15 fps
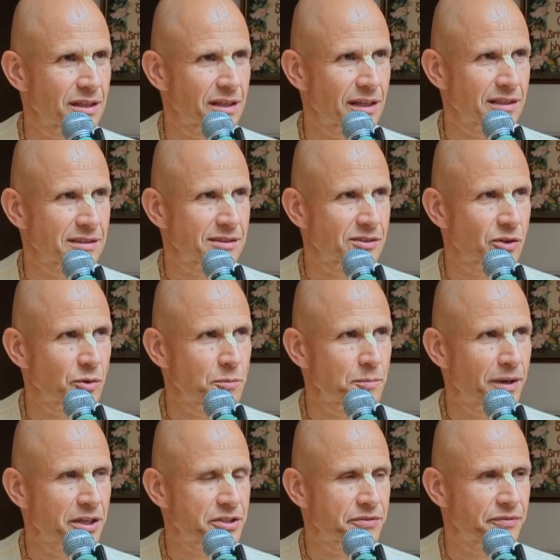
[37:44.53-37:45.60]
had so
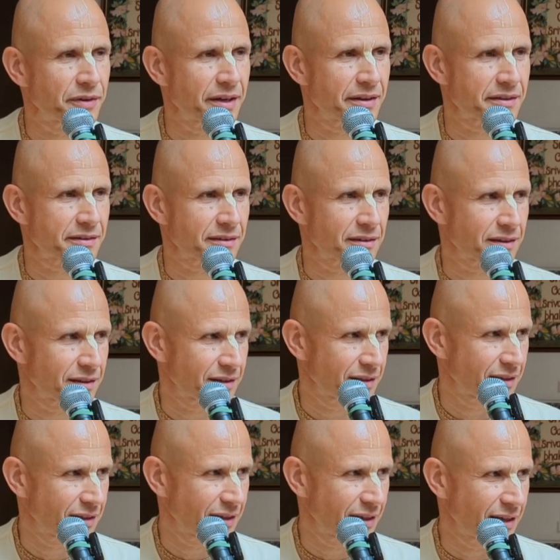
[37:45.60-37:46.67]
much faith
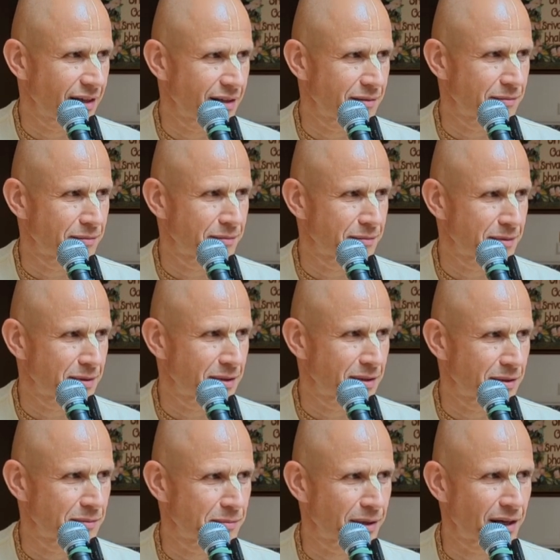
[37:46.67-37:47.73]
in
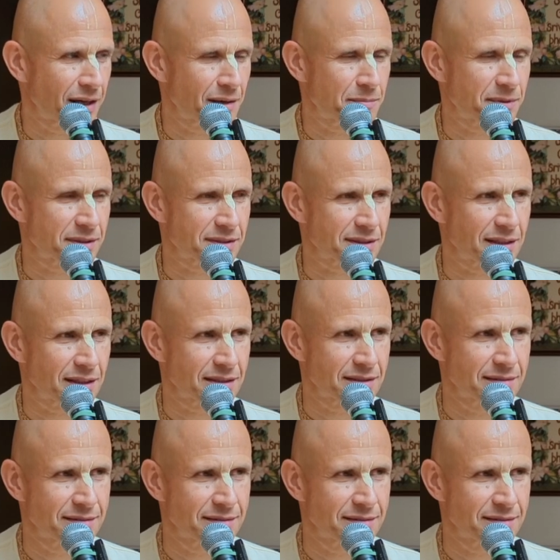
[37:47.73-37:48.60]
Mahaprasad,